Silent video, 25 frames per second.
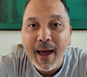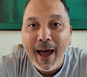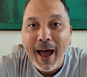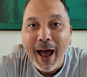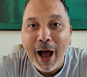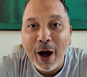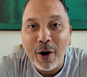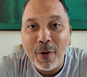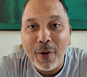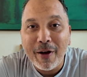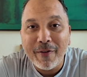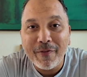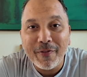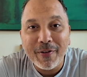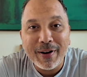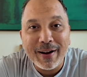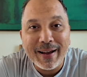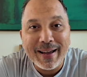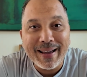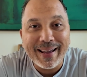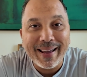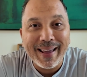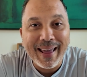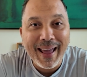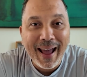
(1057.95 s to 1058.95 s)
However,
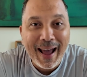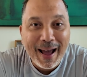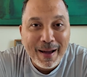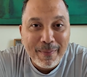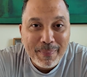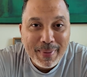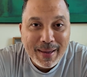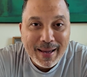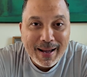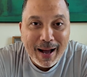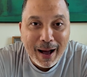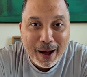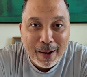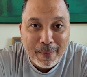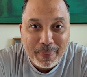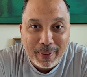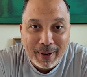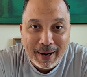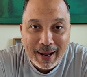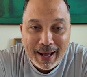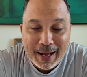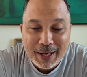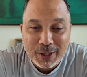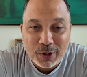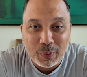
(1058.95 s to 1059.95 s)
it can be
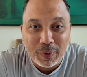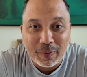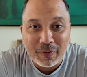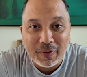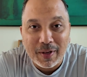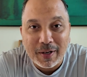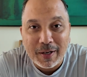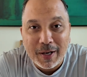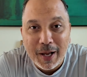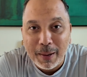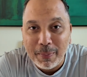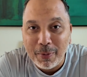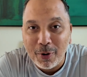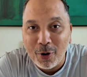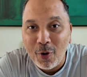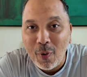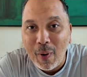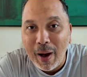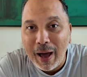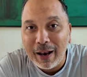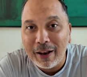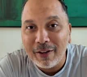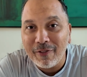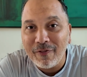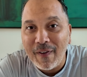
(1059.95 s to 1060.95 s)
complex with the double
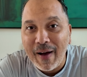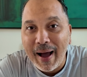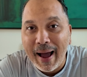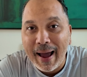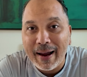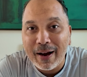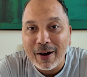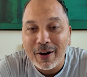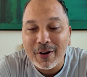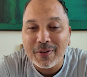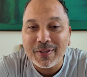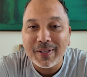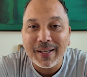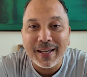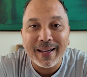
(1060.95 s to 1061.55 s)
qualifiers.